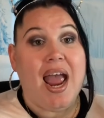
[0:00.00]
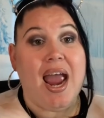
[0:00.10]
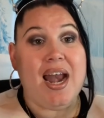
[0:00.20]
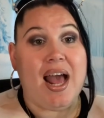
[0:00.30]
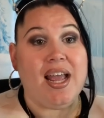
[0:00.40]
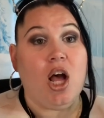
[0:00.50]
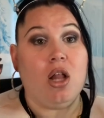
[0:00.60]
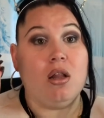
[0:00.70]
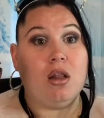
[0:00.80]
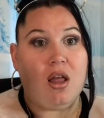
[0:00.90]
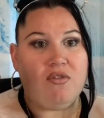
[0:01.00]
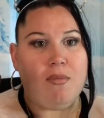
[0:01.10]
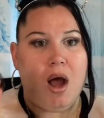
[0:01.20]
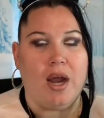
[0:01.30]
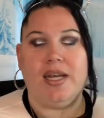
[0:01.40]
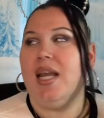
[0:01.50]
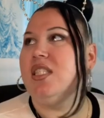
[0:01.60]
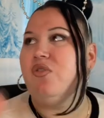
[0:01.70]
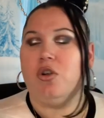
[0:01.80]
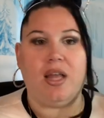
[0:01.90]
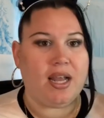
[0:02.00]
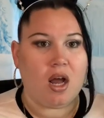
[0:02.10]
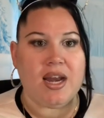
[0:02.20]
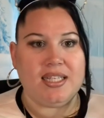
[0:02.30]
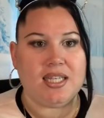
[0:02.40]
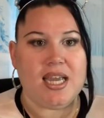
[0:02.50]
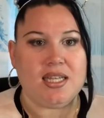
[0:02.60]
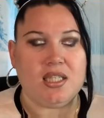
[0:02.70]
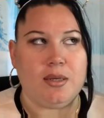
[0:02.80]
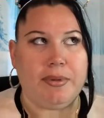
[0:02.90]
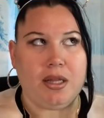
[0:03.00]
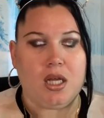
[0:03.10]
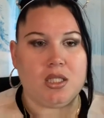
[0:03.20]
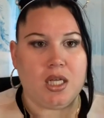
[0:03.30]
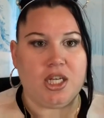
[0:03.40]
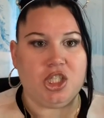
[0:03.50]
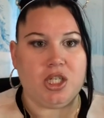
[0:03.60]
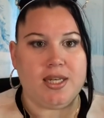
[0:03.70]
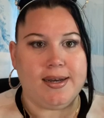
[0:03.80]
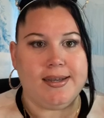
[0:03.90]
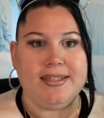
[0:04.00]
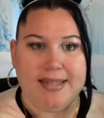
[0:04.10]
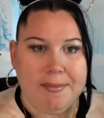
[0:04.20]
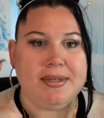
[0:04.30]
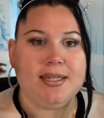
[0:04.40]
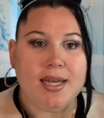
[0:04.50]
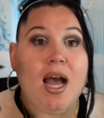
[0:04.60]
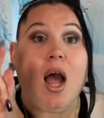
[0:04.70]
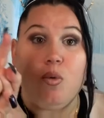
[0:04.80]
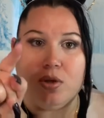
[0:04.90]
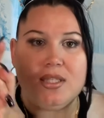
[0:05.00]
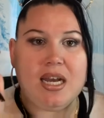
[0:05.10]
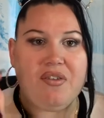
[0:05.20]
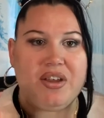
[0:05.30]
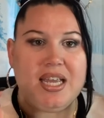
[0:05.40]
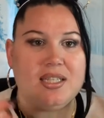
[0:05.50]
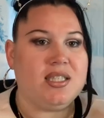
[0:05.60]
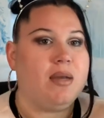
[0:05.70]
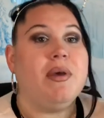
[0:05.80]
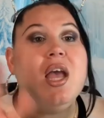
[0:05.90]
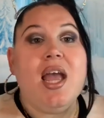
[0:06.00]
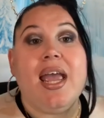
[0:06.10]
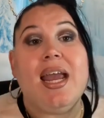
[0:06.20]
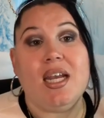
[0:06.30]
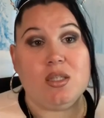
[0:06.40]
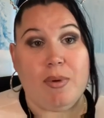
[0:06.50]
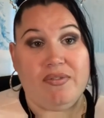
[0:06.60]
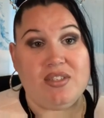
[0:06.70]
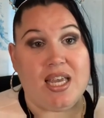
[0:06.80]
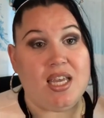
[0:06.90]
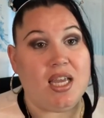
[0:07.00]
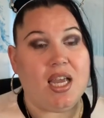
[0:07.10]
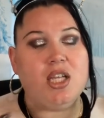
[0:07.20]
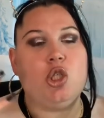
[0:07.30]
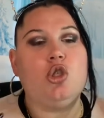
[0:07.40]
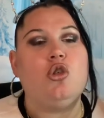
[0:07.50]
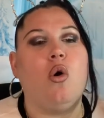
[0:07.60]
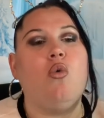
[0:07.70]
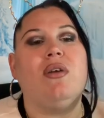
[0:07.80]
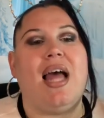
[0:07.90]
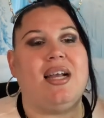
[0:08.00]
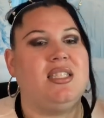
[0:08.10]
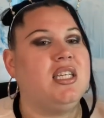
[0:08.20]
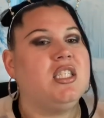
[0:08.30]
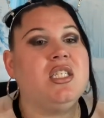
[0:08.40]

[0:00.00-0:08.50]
and I love mine. It's for like nights I can't sleep. Like last night, I should have done it. Damn it. I will today if I can't sleep. It is breathtaking. It's so relaxing. It's